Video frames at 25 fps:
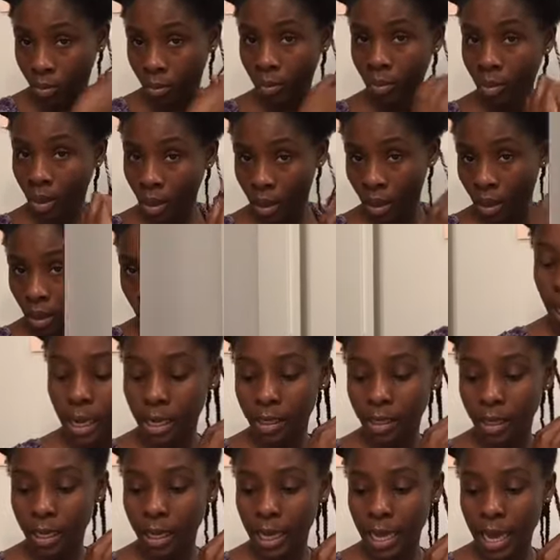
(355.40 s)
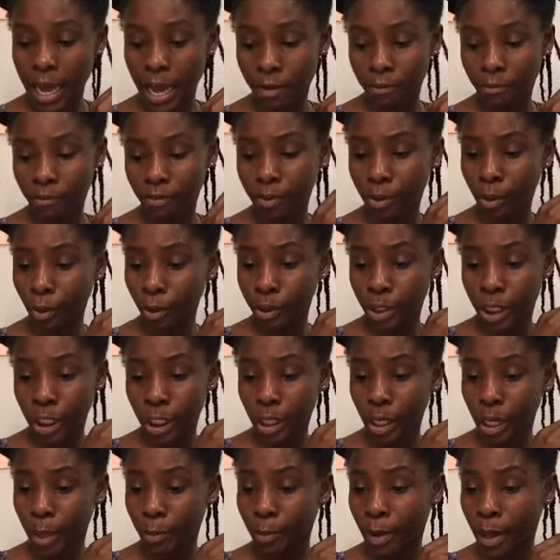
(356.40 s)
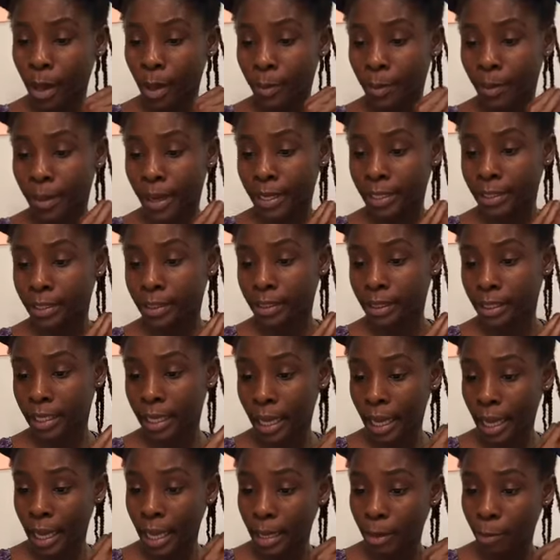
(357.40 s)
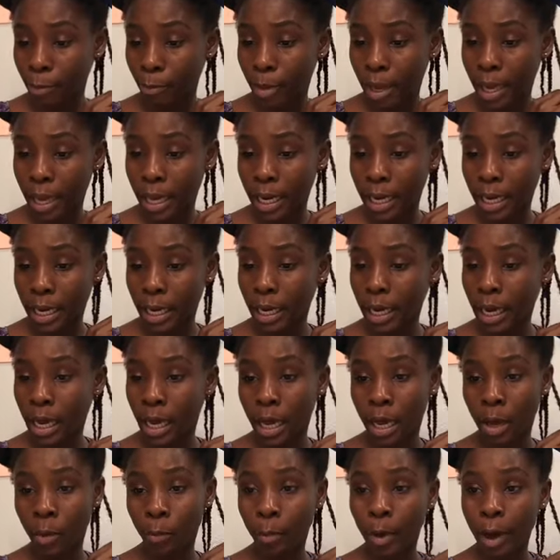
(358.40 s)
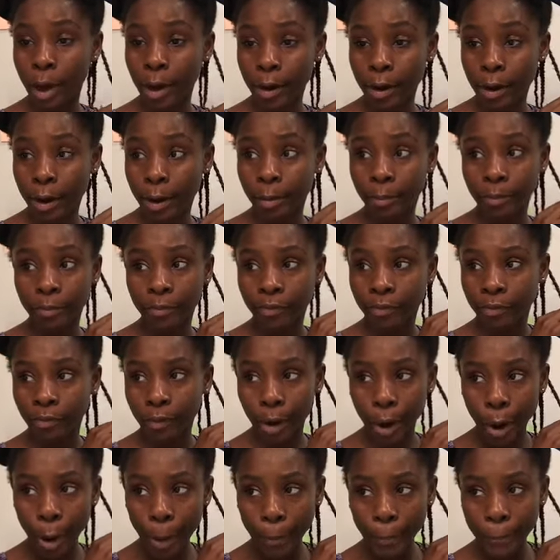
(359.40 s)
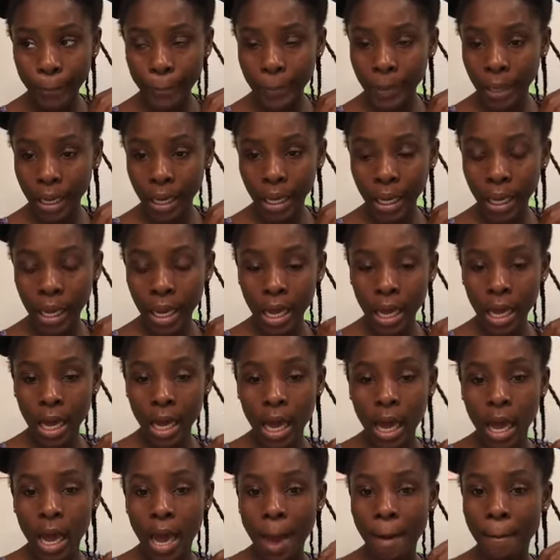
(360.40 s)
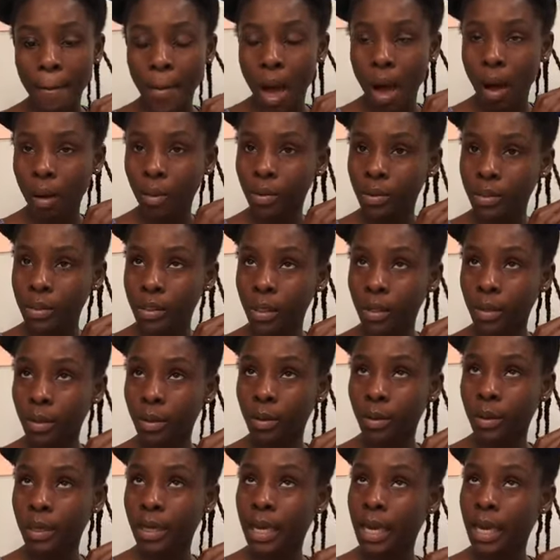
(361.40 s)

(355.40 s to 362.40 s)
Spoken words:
So now that I've told you about my name and where I'm from, I'm also